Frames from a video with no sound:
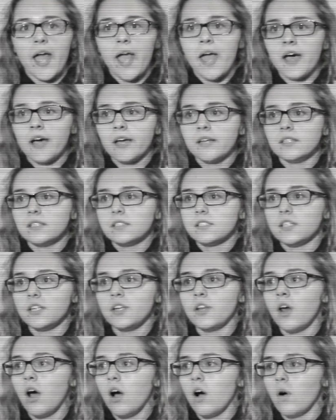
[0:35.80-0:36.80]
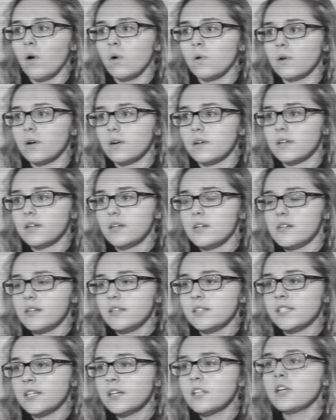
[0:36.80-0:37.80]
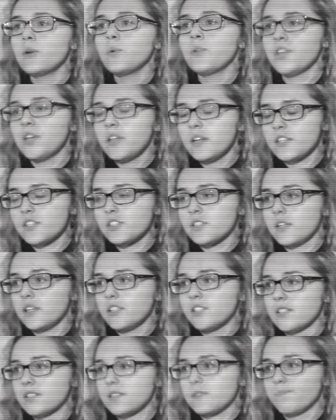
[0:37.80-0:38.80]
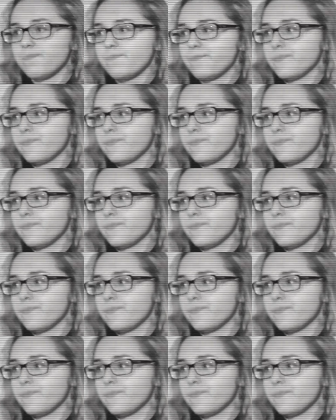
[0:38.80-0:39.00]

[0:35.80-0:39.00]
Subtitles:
and, you know, dealing with it, it's